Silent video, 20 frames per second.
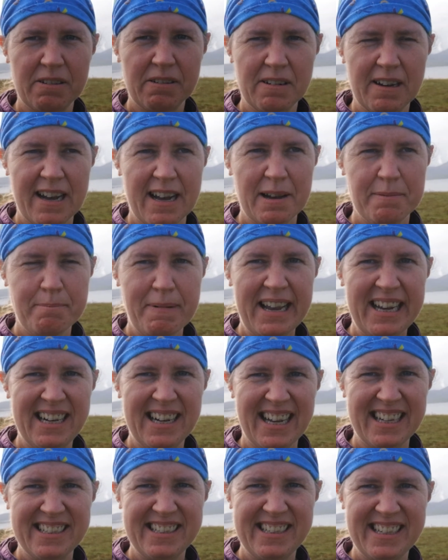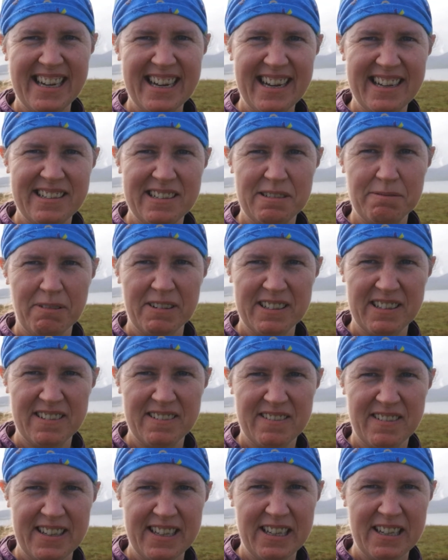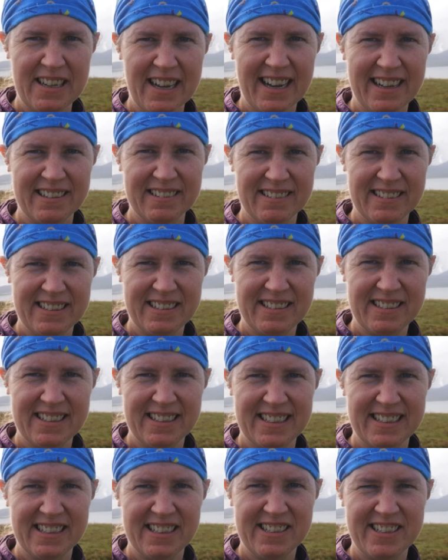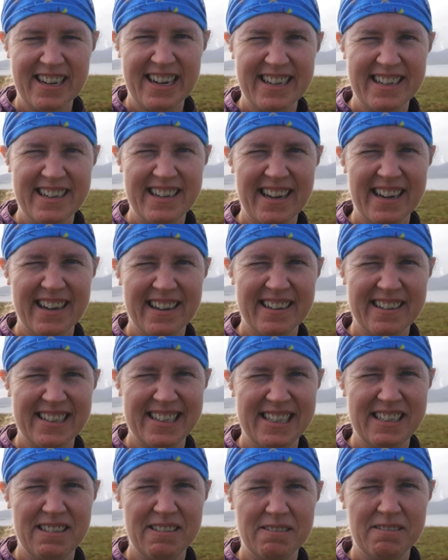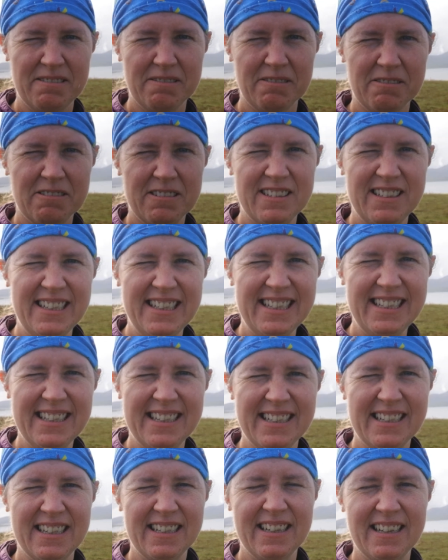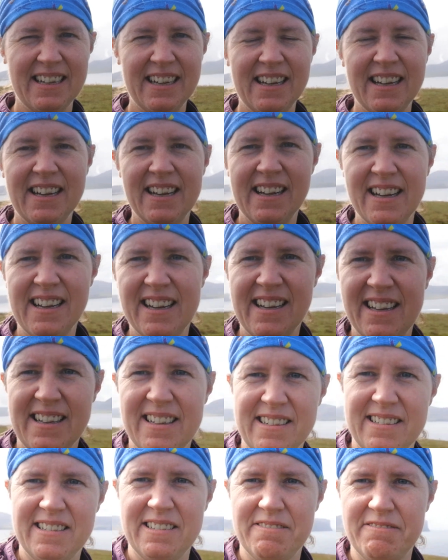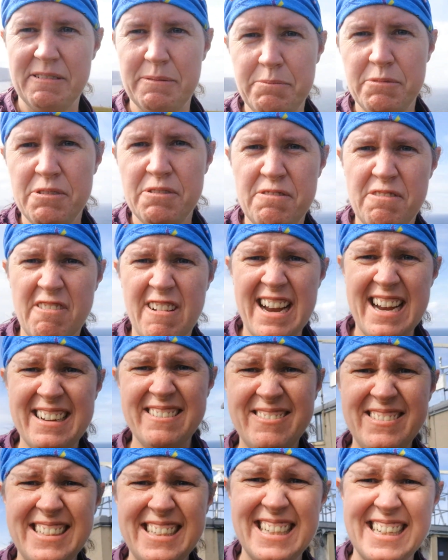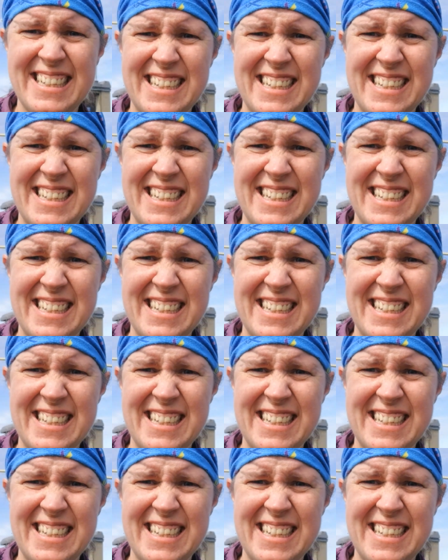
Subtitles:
mainland here and is one of the islands in the chain here in Orkney. As we move around,